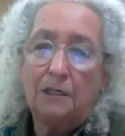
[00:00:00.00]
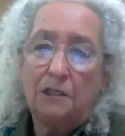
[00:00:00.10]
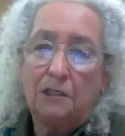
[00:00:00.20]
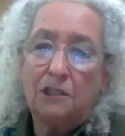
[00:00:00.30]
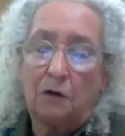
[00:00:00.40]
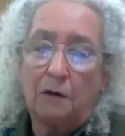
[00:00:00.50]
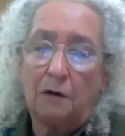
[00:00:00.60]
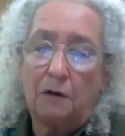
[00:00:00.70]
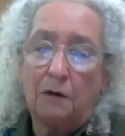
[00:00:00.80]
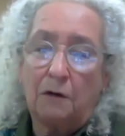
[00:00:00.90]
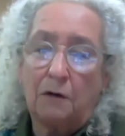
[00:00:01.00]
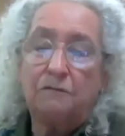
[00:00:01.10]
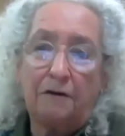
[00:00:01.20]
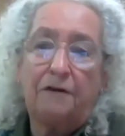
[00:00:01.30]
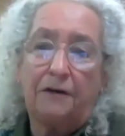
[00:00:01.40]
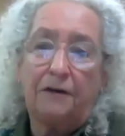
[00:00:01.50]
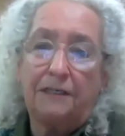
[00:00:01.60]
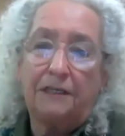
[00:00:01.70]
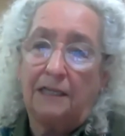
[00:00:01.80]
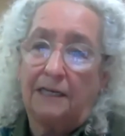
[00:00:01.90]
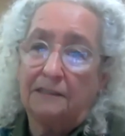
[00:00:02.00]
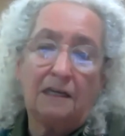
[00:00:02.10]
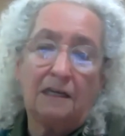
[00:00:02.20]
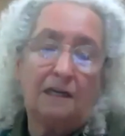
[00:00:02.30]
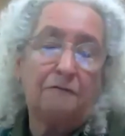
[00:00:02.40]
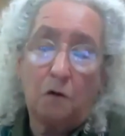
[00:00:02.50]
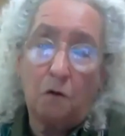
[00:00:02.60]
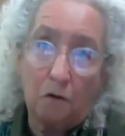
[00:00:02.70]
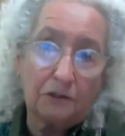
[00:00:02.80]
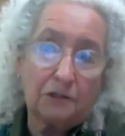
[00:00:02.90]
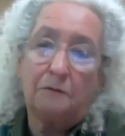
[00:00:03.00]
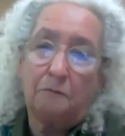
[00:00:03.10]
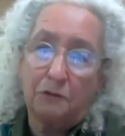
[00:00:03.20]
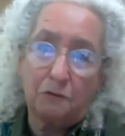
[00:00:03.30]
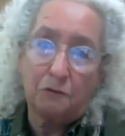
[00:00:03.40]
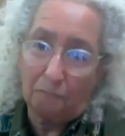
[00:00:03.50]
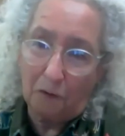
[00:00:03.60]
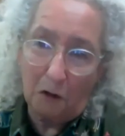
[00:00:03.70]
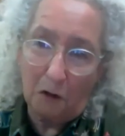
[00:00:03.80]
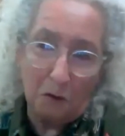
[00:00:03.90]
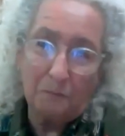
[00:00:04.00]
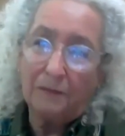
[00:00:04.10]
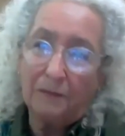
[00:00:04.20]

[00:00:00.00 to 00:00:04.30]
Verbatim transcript: So I was very, very eclectic. And of course, there was rock and roll